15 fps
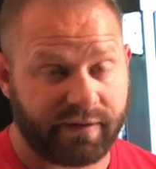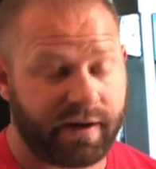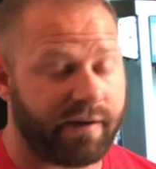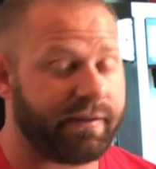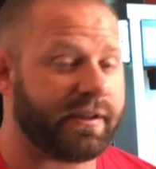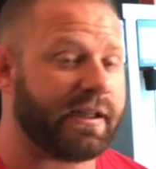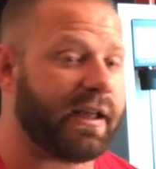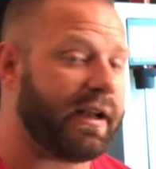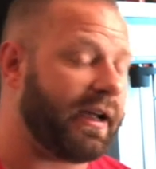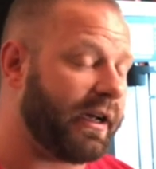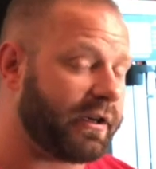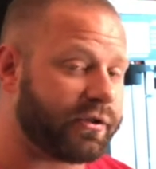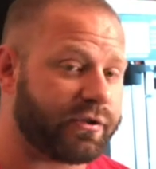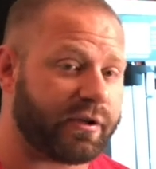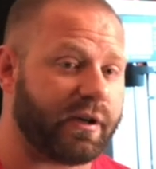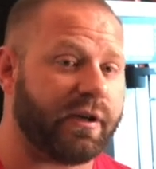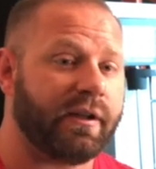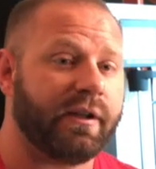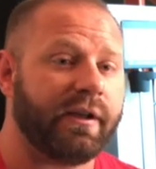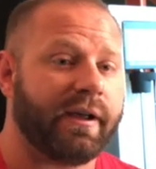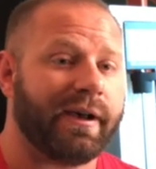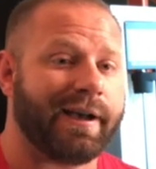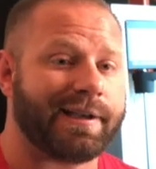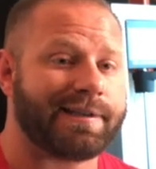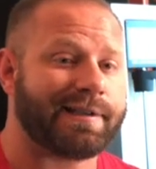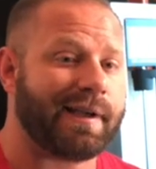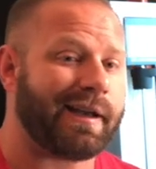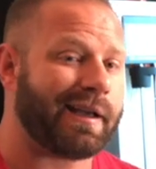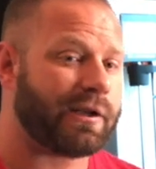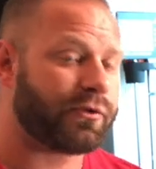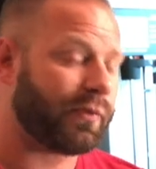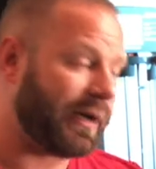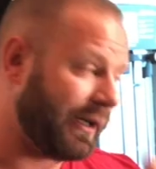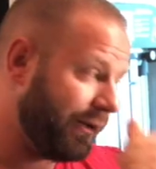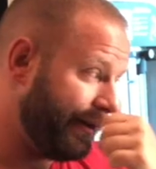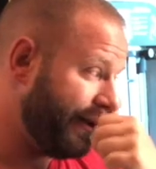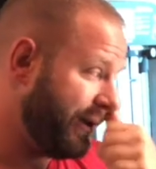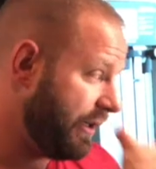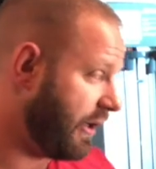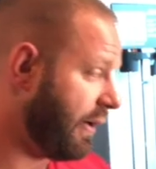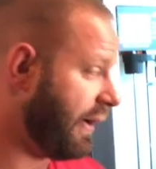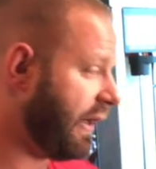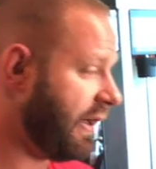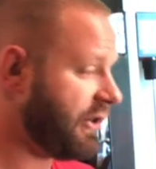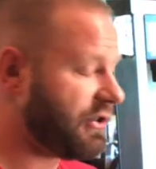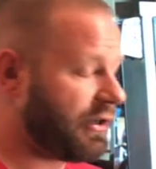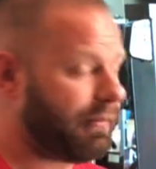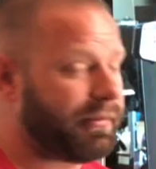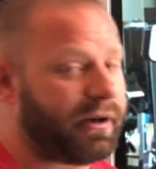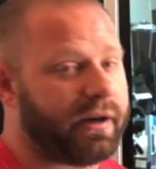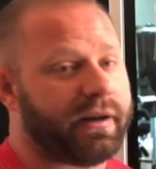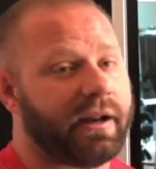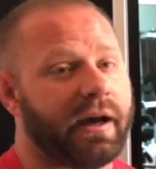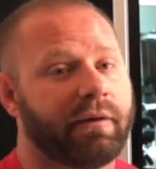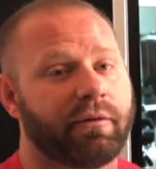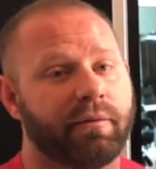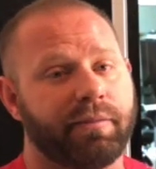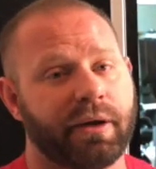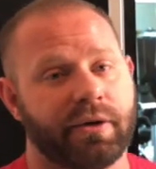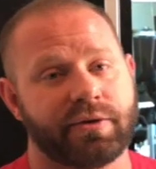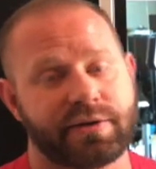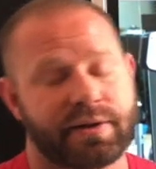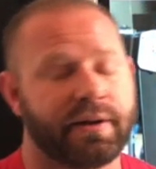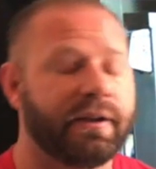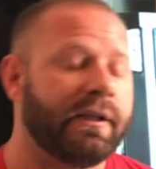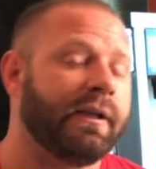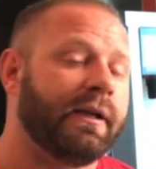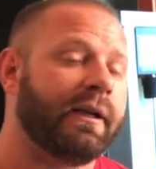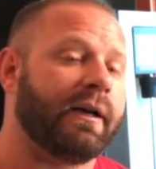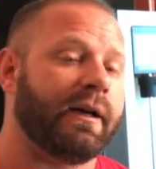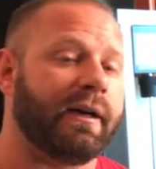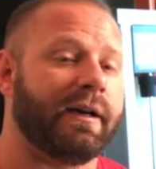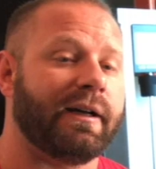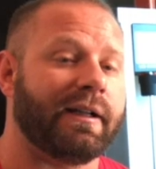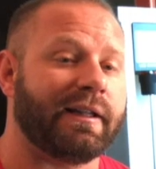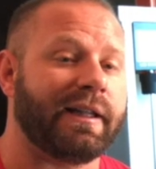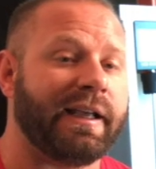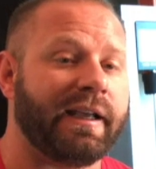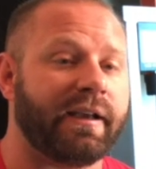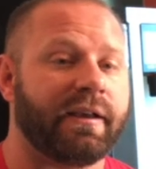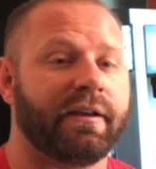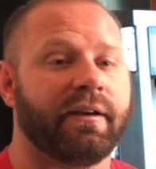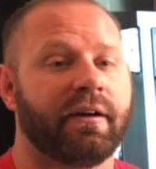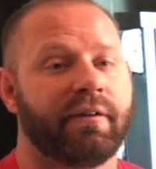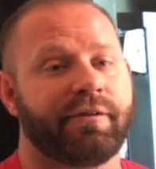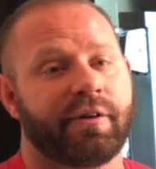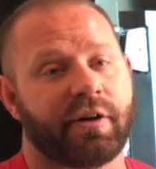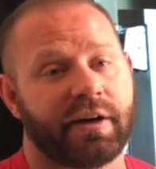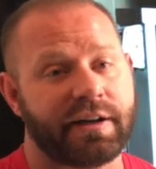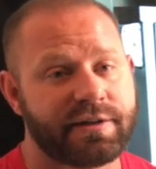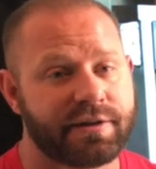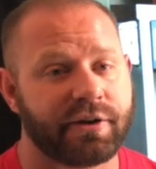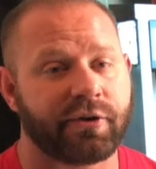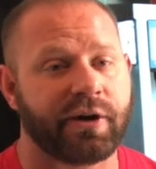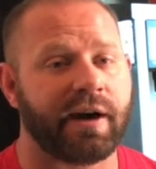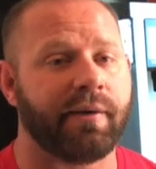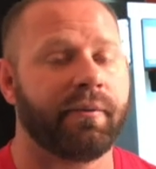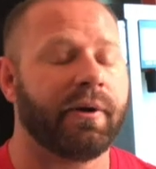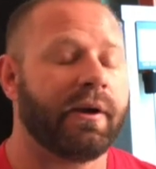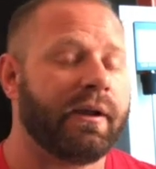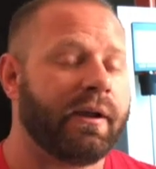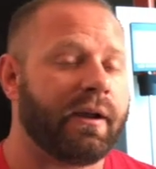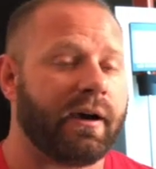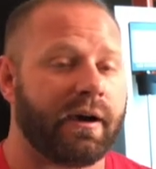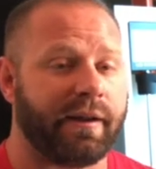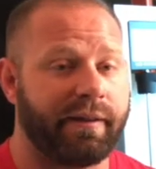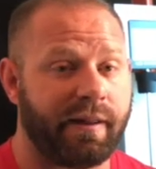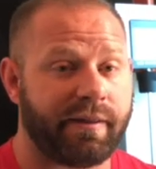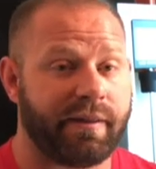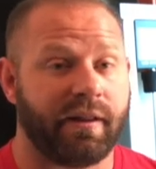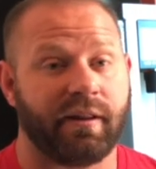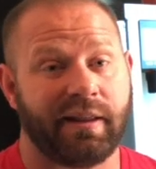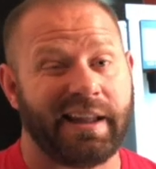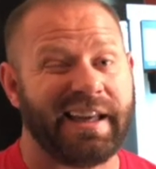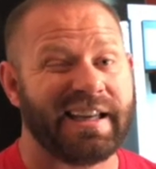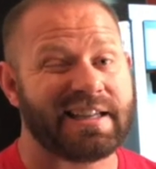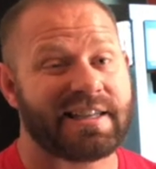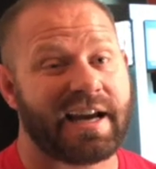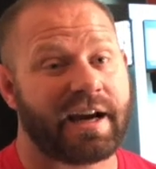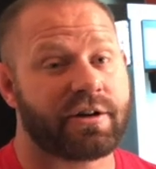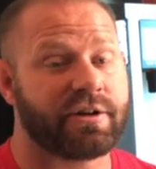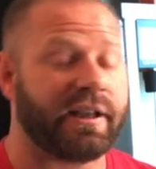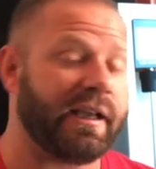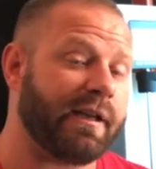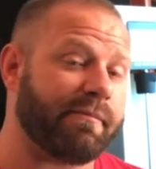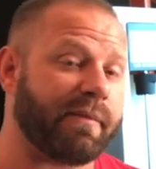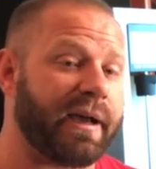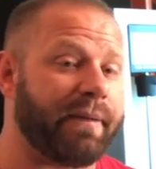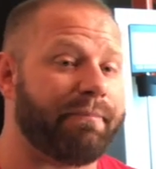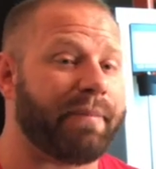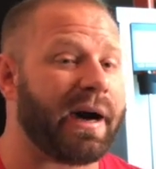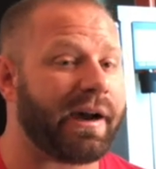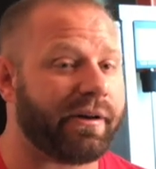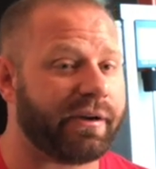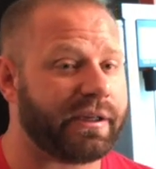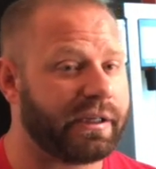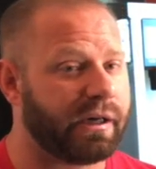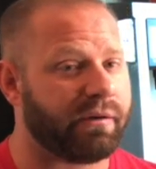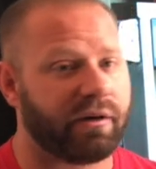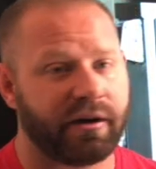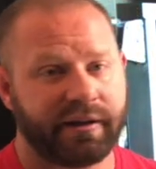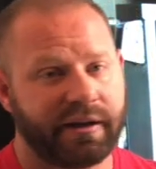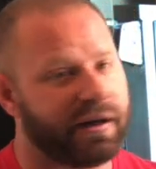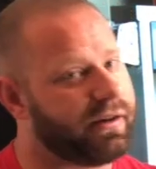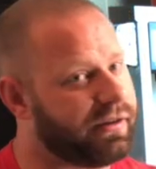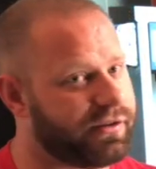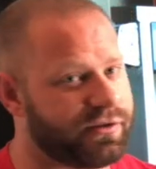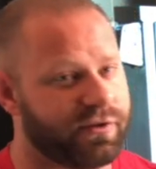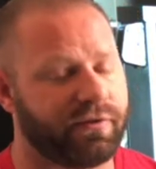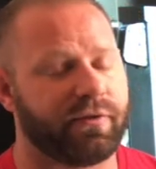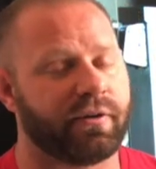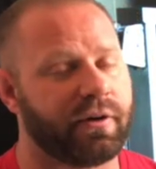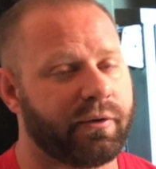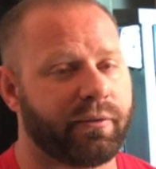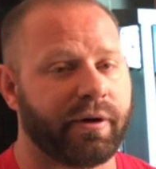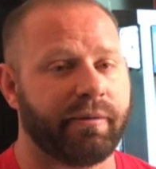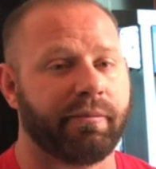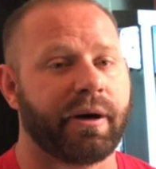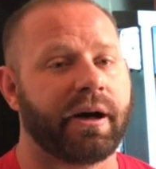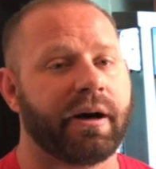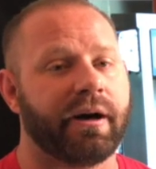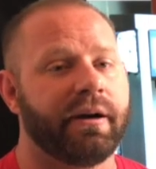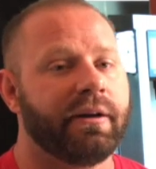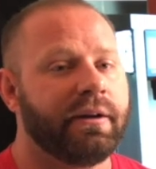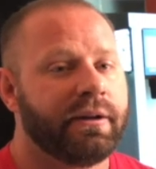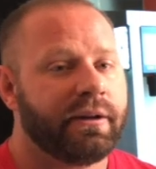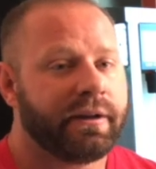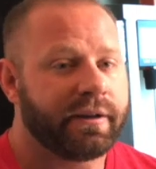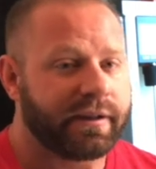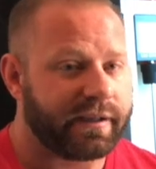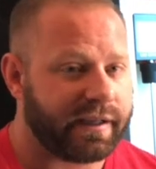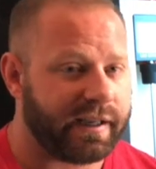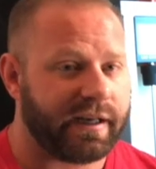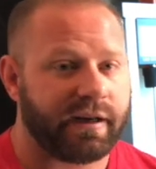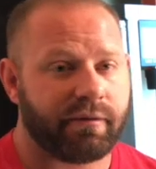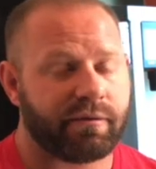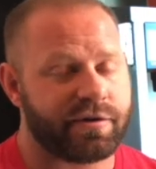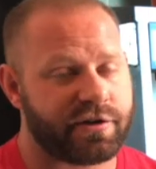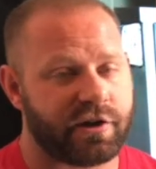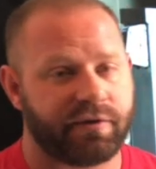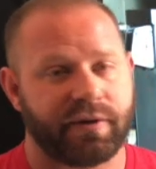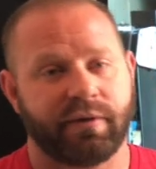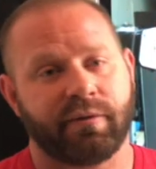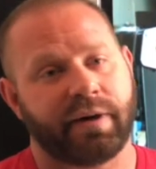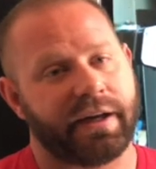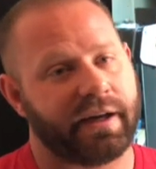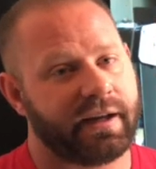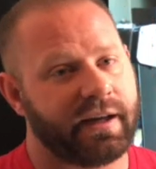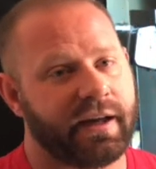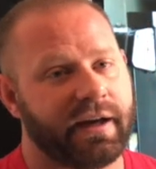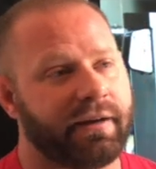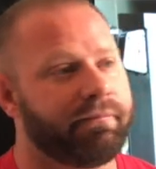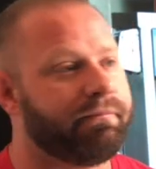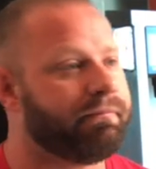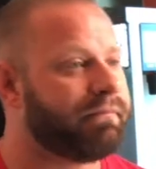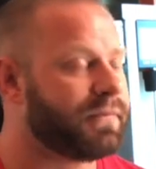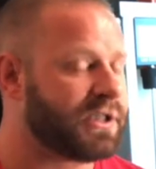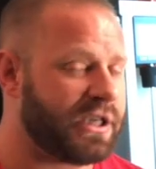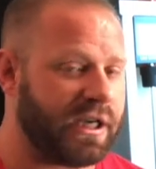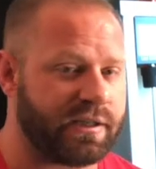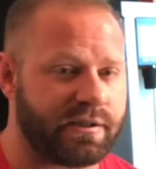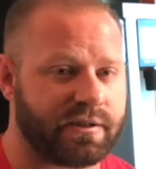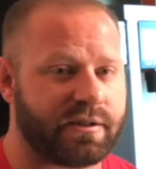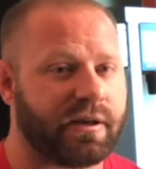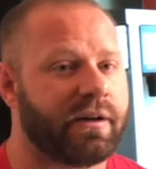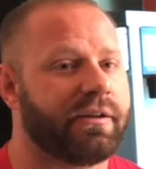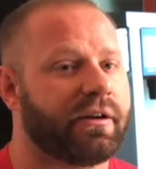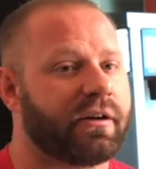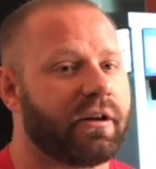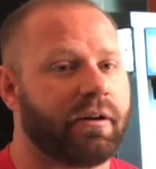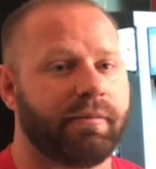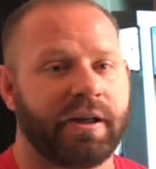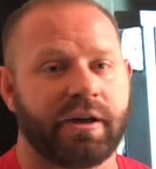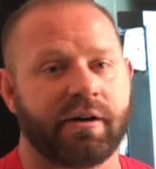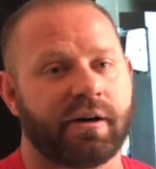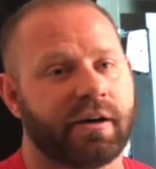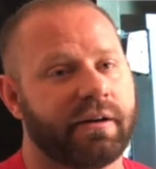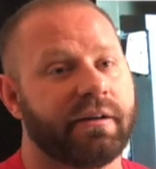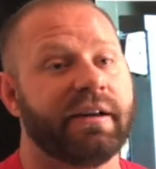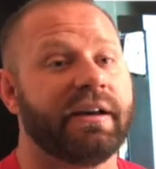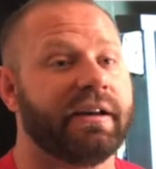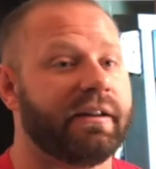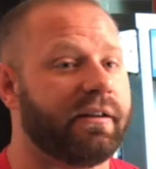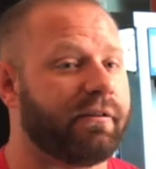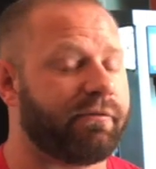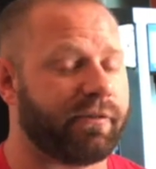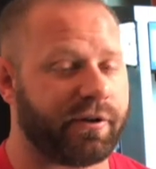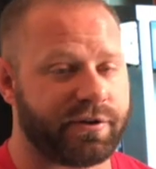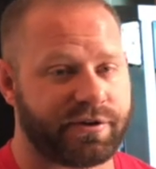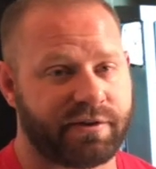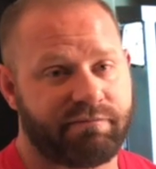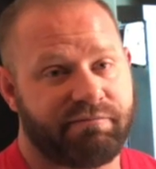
of having that extra setting as well, then go ahead and jump on. I will post a link if you're on Instagram. The link is actually in my bio. You go on there, there's the 4-in-1 bar. Get it, reserve it while you can. Chances are they're going to be gone in the first